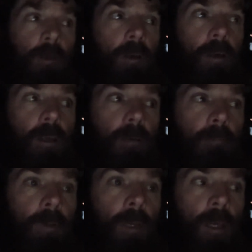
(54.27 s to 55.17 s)
A
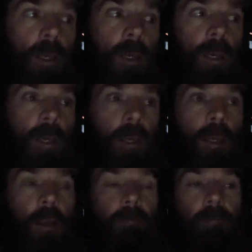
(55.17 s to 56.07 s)

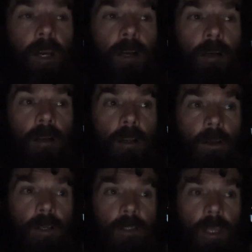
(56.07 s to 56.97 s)
friend
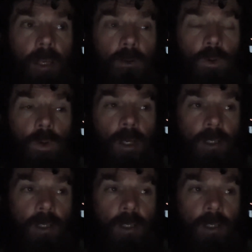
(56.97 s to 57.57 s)
lost their daughter.